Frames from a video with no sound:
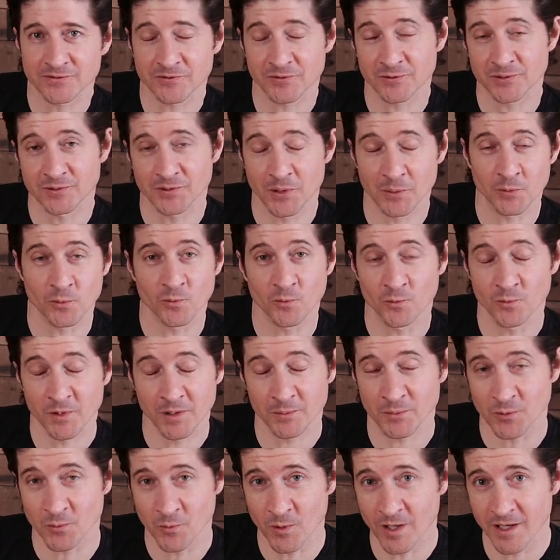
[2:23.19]
For number,
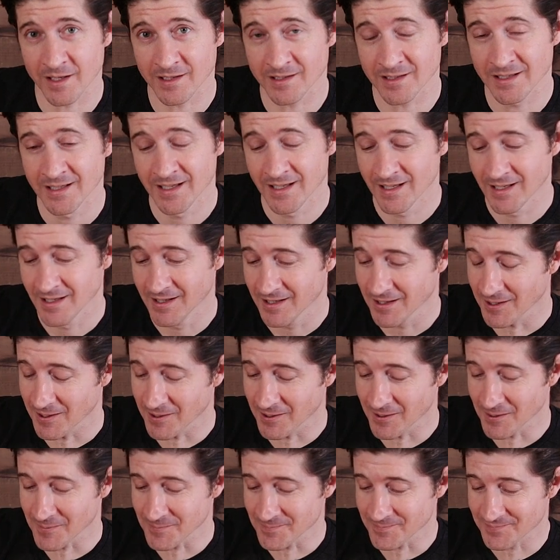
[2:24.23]
number one,
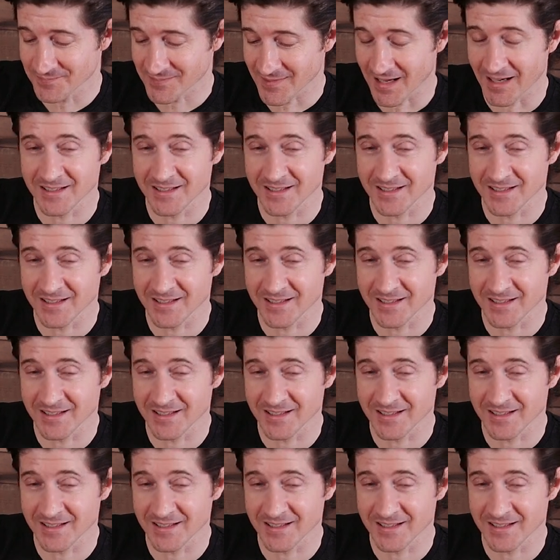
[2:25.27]
um,